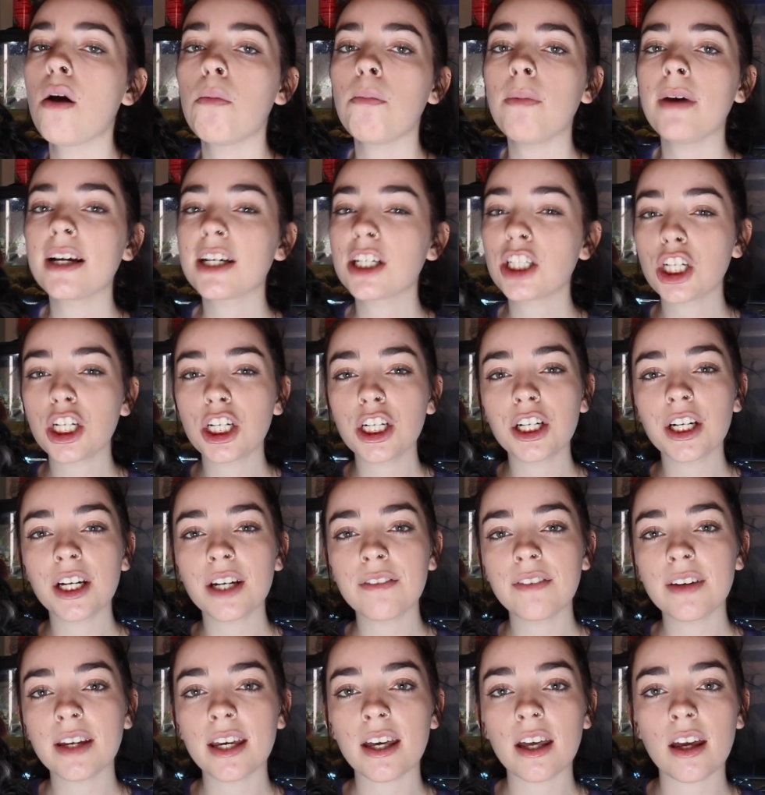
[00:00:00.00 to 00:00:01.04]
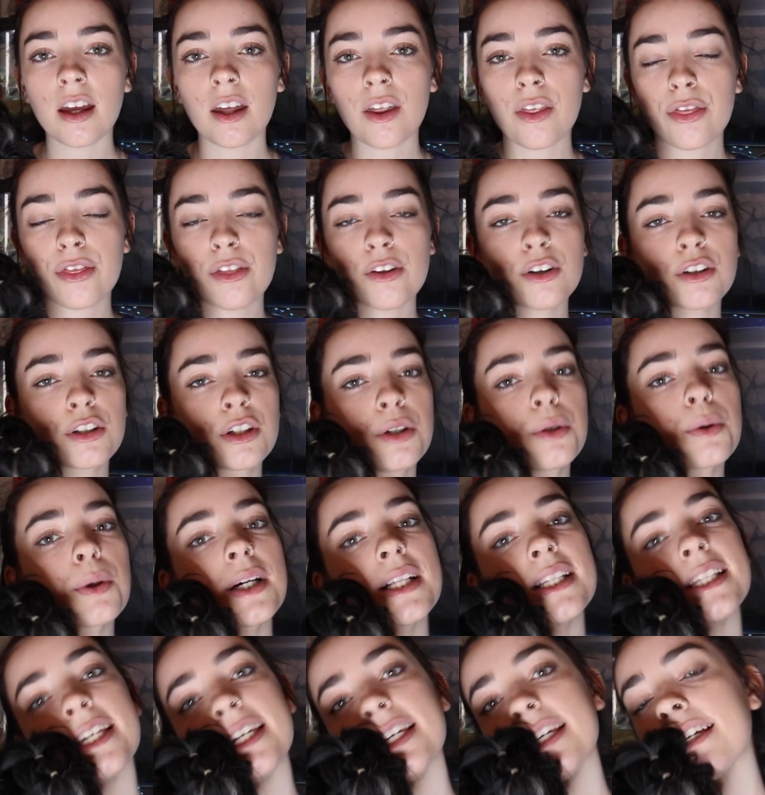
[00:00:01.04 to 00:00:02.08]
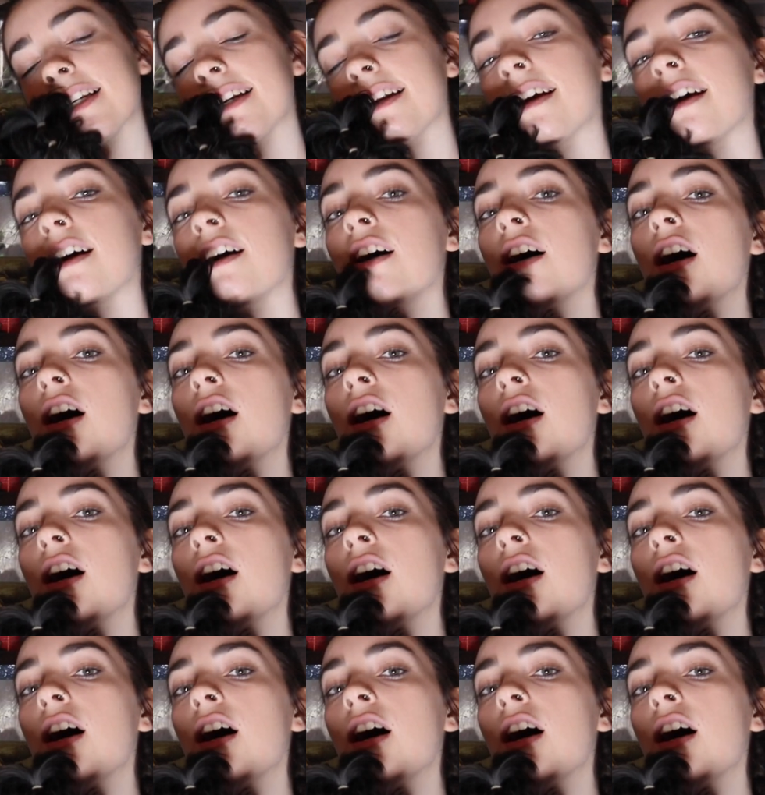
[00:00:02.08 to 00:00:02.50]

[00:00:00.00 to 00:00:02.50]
make sure you're giving it a thorough clean.